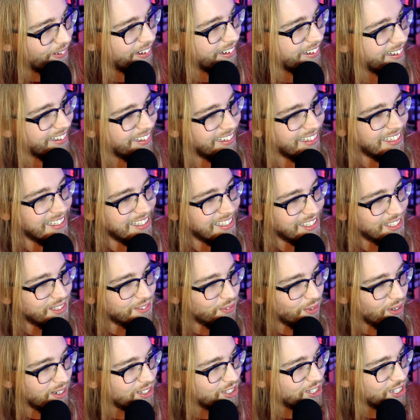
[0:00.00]
Um, it's
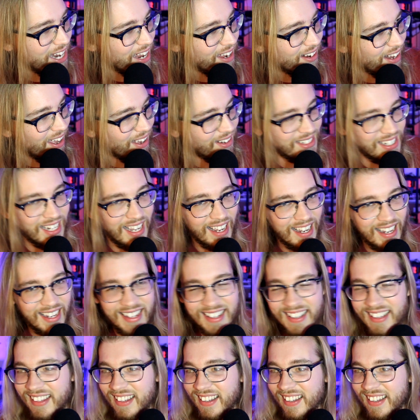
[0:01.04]
friend shout out day.